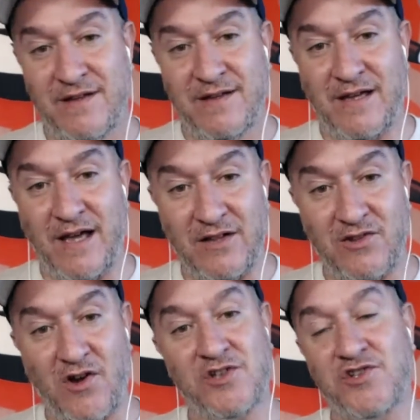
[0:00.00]
uh,
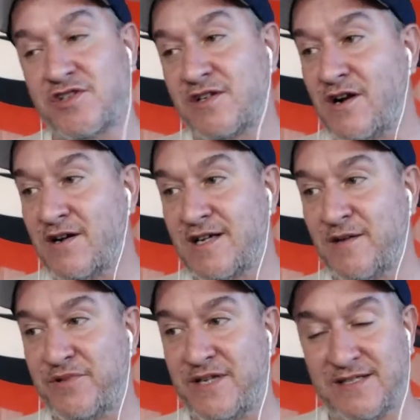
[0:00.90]
larger cigar
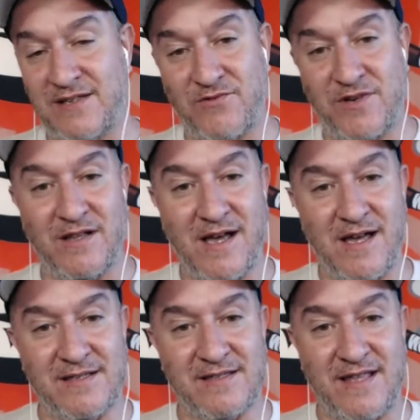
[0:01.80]
companies that
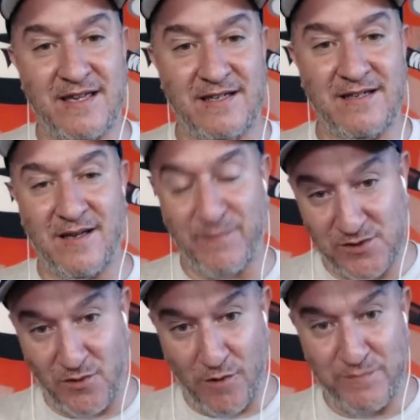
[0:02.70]
realize they can
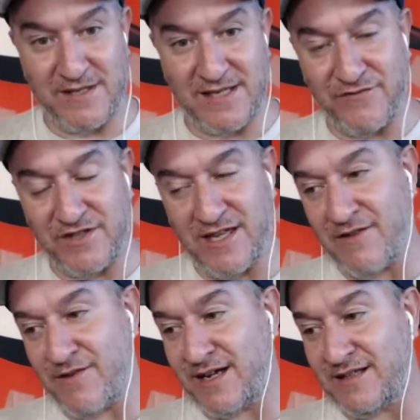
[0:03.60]
absorb these fda
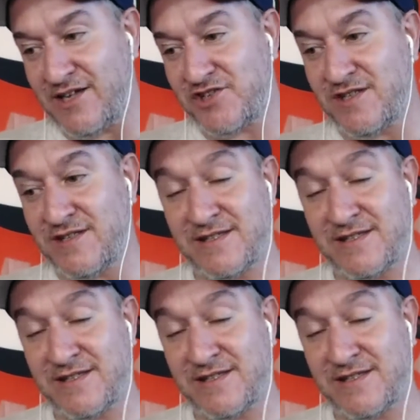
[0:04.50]
regulations